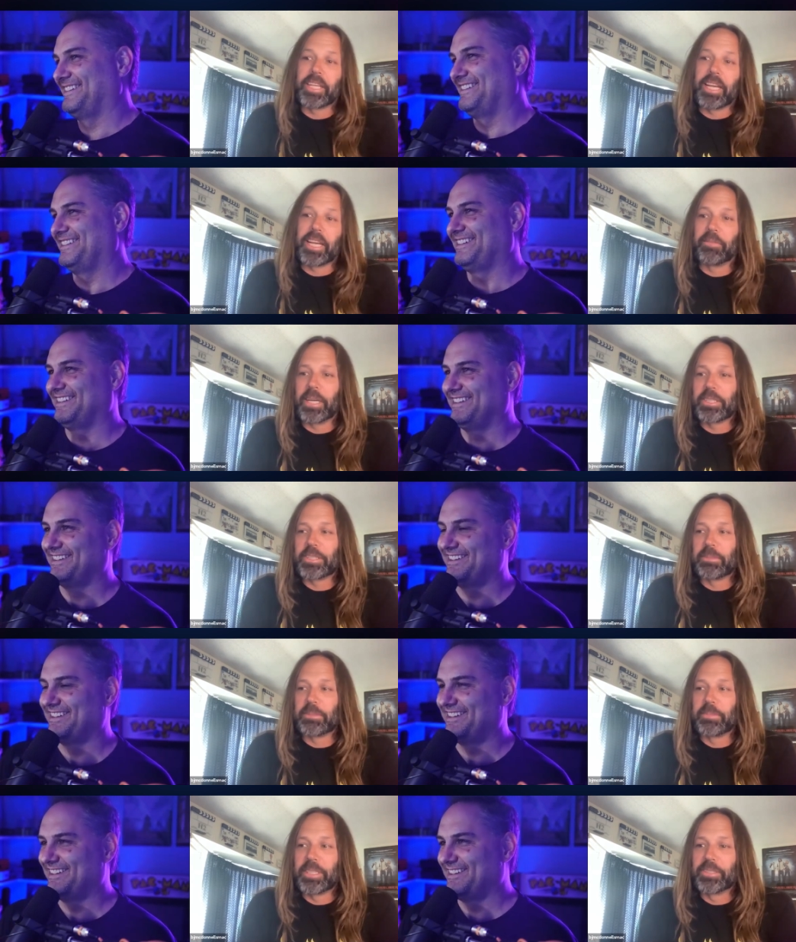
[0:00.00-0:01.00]
Speaker 1: which is kind of
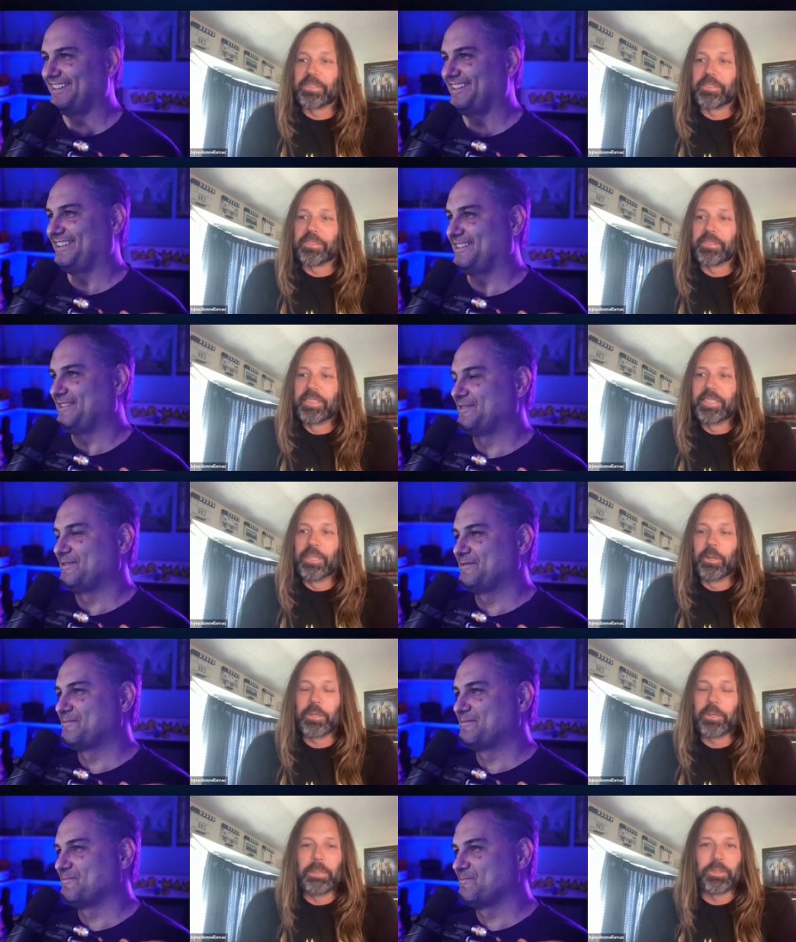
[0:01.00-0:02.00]
awesome because
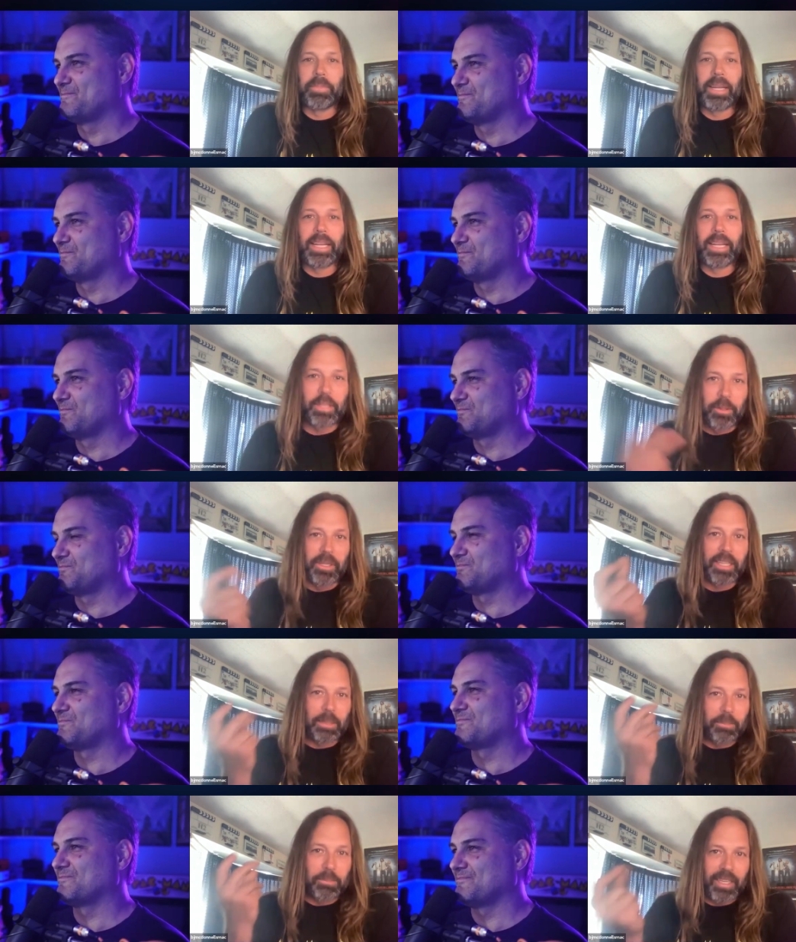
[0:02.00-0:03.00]
you know it keeps your mind
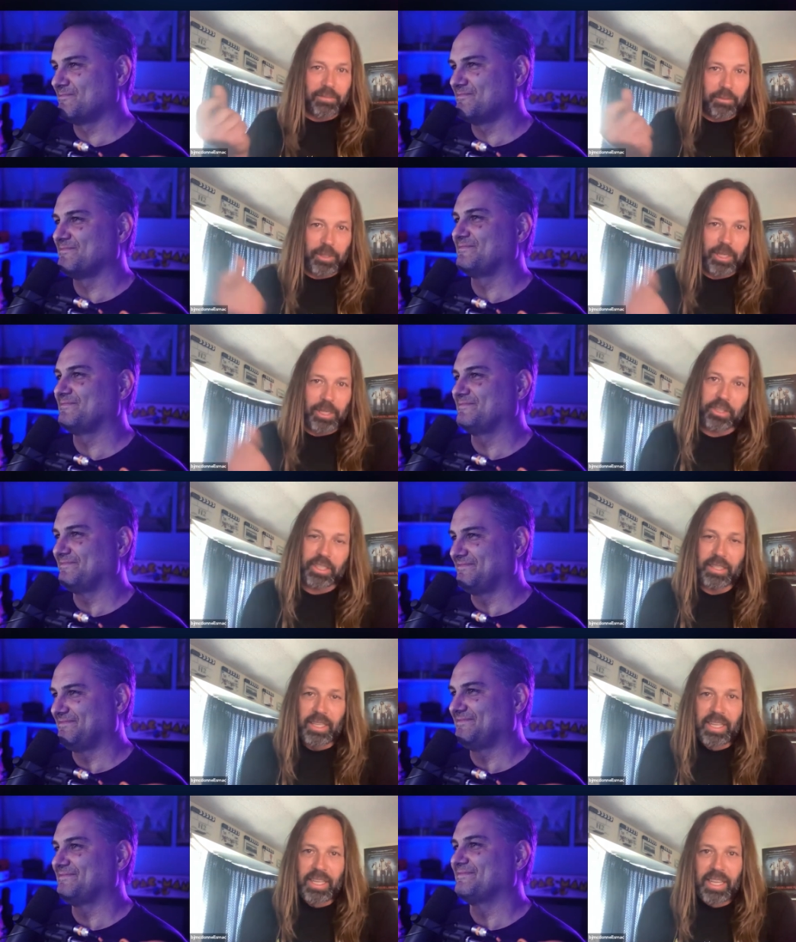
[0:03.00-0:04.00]
going, keeps you kind of
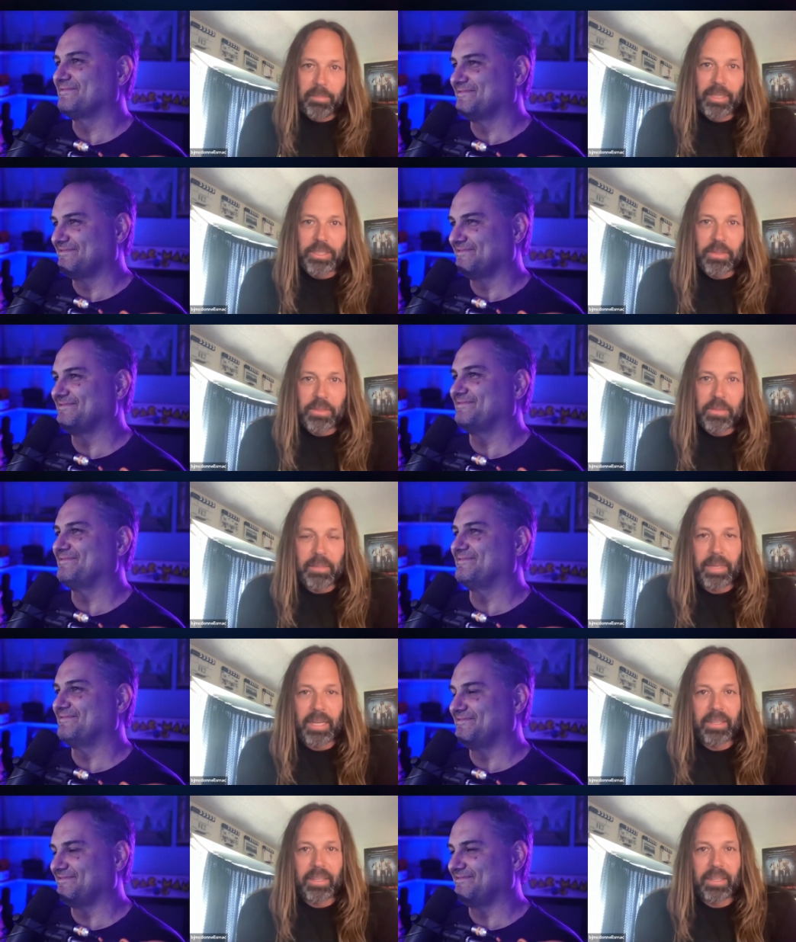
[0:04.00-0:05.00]
fresh, and it makes you
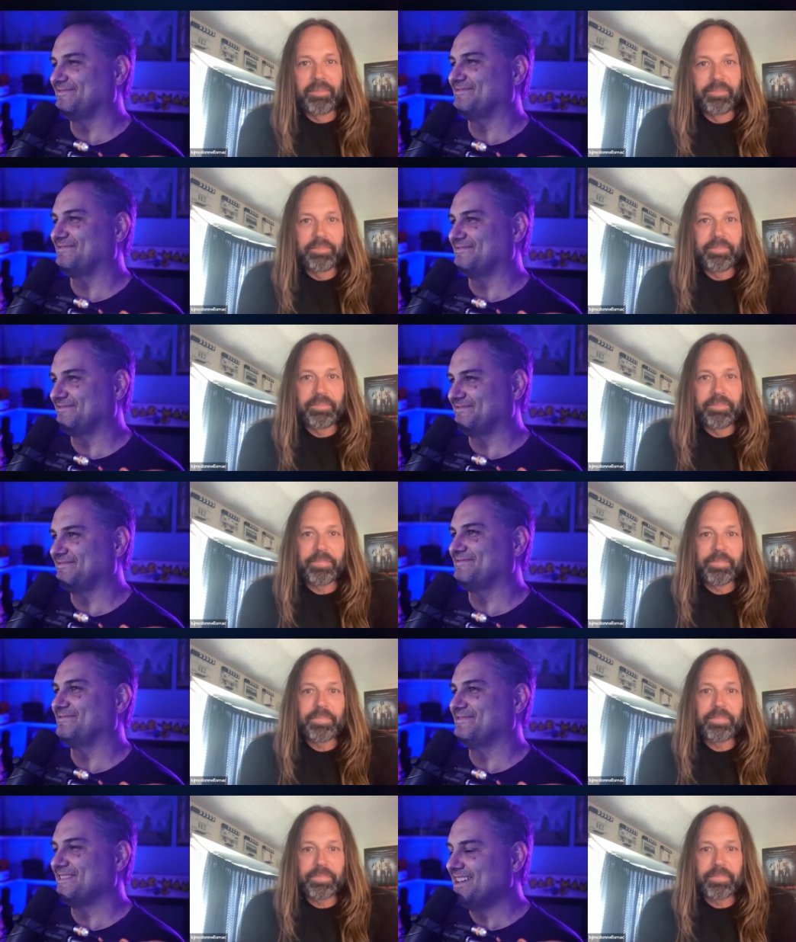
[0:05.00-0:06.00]
think about it.
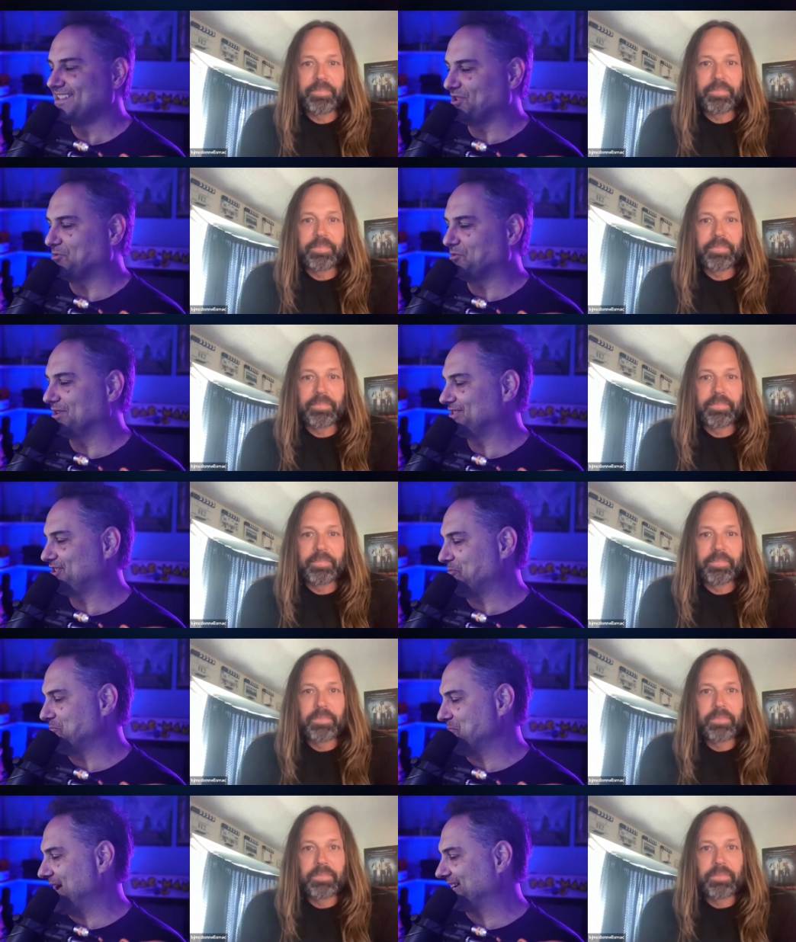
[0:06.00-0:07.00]
Speaker 2: So, when jumping
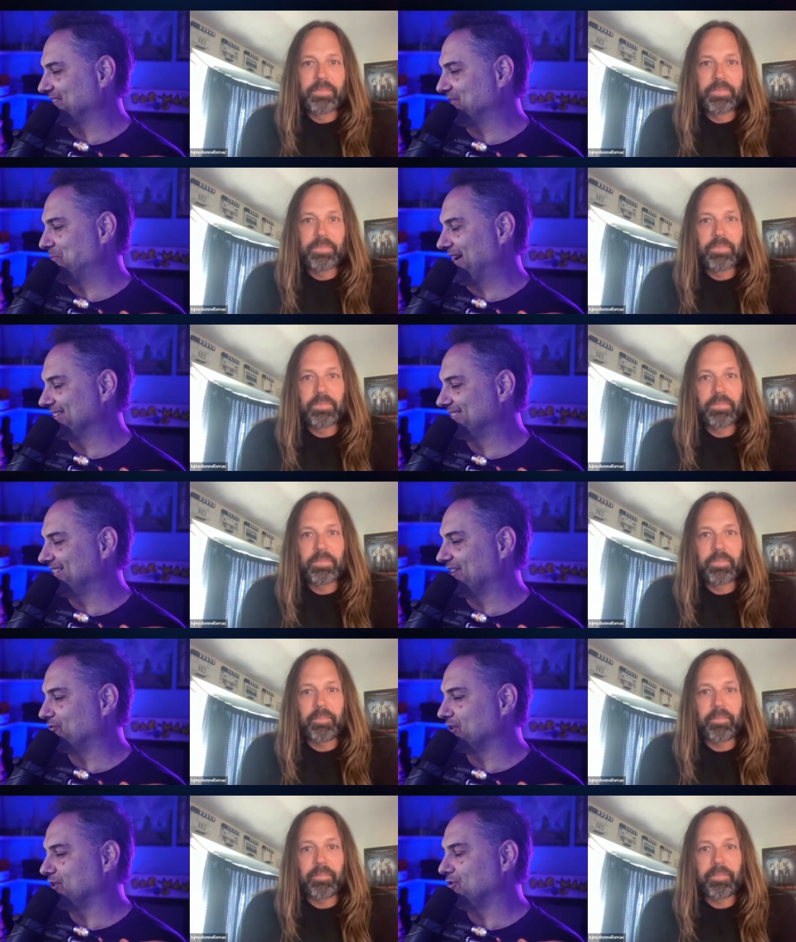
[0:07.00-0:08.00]
back to the band stuff, were
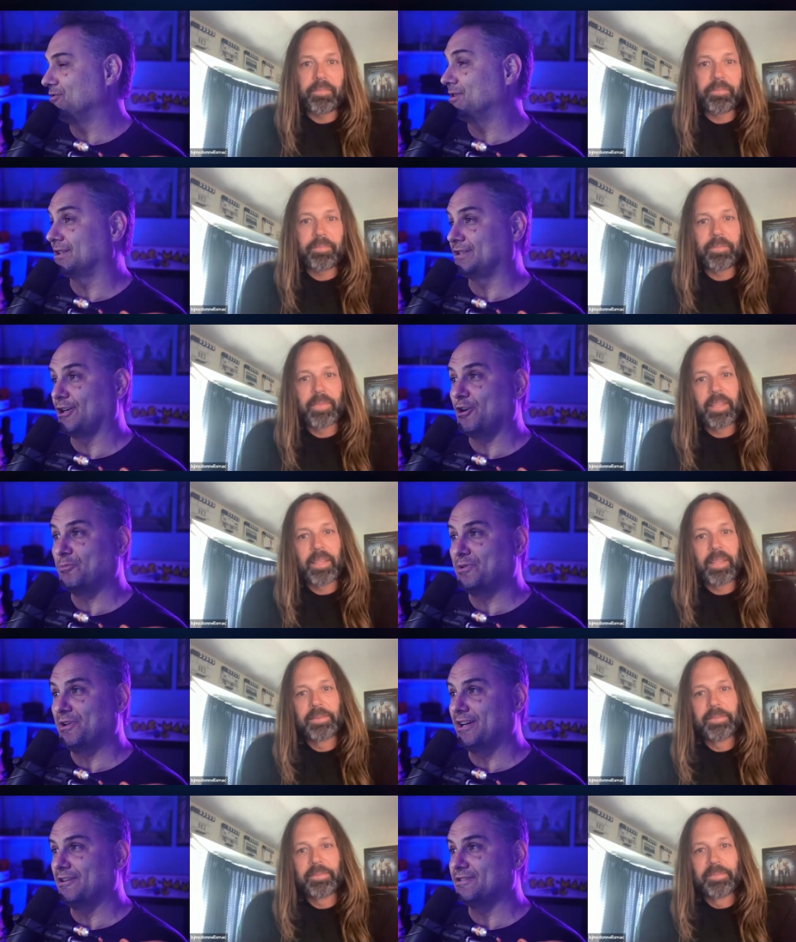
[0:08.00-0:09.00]
you the guitar
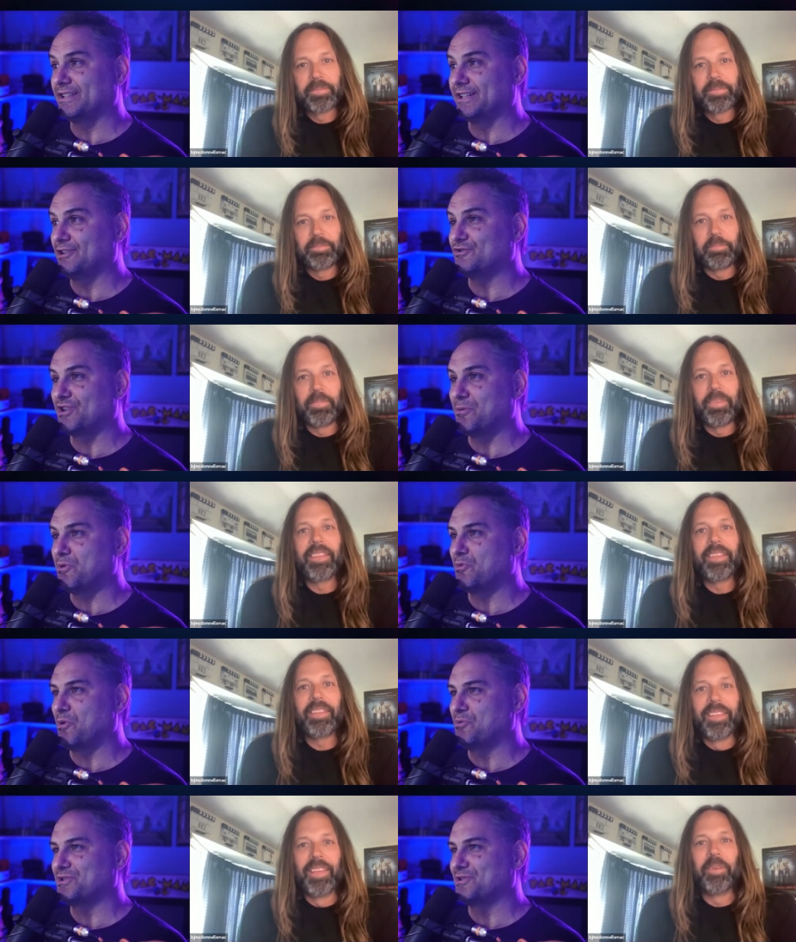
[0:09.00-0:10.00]
player, singer, drummer? What
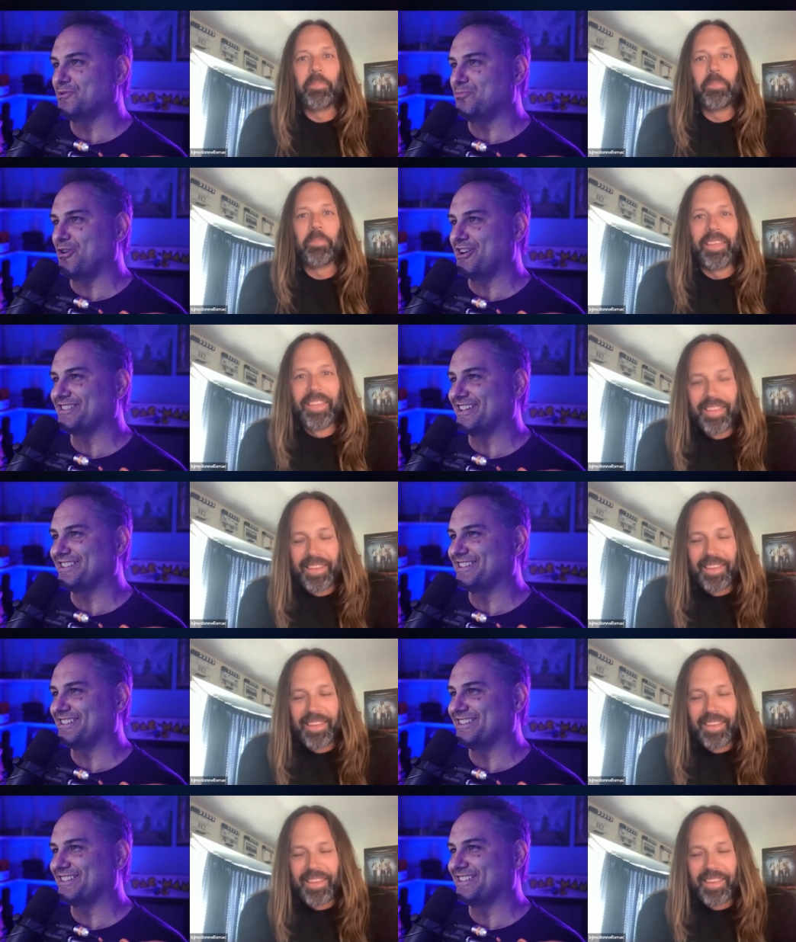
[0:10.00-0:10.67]
was your process?